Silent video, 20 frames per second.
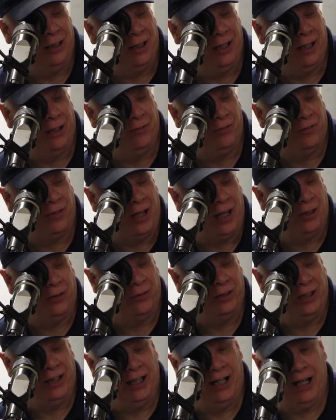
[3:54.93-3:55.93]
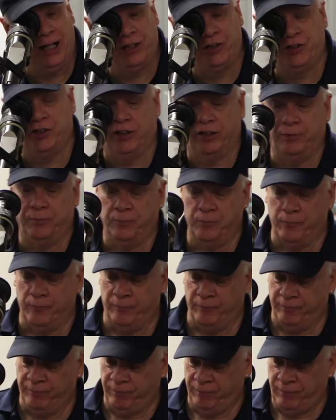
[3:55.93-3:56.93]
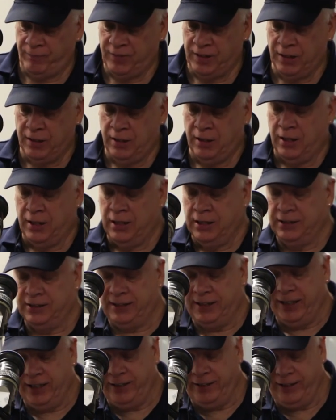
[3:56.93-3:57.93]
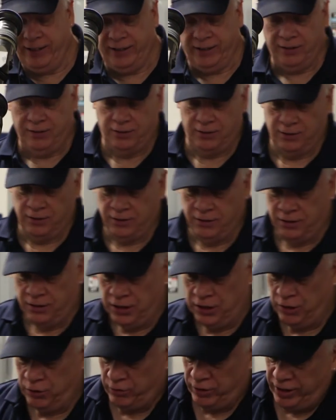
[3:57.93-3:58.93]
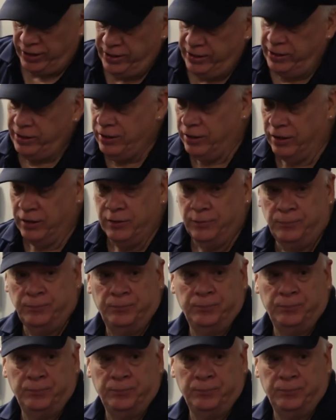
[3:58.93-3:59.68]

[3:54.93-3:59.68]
and following the action, standing right here